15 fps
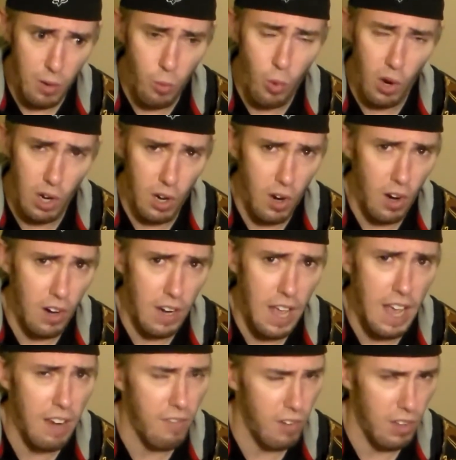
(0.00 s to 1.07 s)
work on
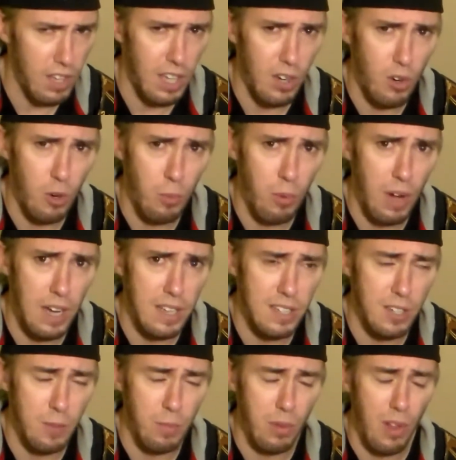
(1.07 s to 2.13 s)
and really incorporate
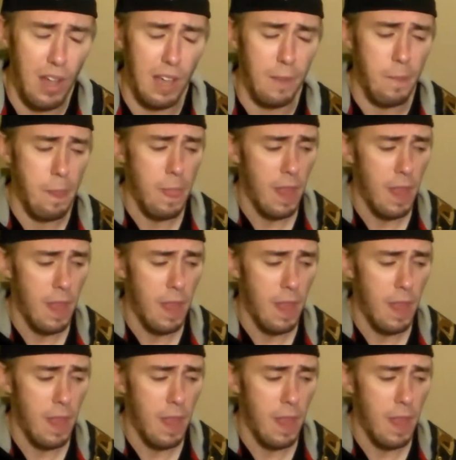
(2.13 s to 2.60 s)
into your playing.